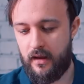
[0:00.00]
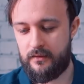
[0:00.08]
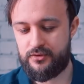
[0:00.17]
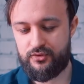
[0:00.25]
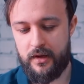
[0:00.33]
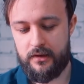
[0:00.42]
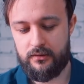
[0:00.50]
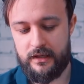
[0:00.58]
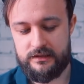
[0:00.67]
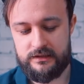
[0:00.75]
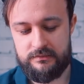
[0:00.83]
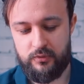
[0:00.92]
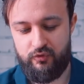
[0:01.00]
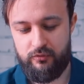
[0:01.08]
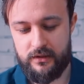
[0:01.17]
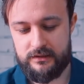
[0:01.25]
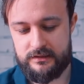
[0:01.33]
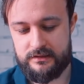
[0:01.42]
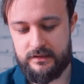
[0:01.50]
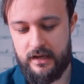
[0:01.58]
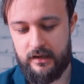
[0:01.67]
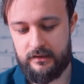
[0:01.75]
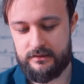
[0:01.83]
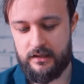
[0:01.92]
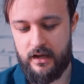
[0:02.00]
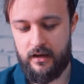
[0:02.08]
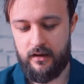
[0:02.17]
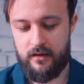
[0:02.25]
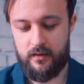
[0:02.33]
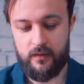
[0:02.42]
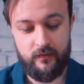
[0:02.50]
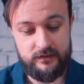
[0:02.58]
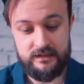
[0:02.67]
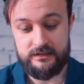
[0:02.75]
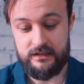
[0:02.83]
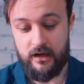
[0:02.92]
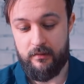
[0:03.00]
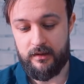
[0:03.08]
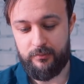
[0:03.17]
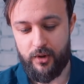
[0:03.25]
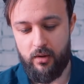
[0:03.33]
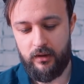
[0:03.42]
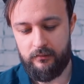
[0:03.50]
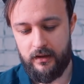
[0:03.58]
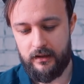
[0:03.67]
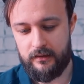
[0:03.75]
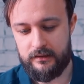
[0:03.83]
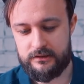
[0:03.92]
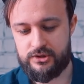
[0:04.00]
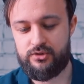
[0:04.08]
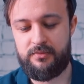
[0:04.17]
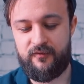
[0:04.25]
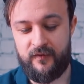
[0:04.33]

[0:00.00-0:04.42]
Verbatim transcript: unregulated movements, and uh, this is a common problem and it should be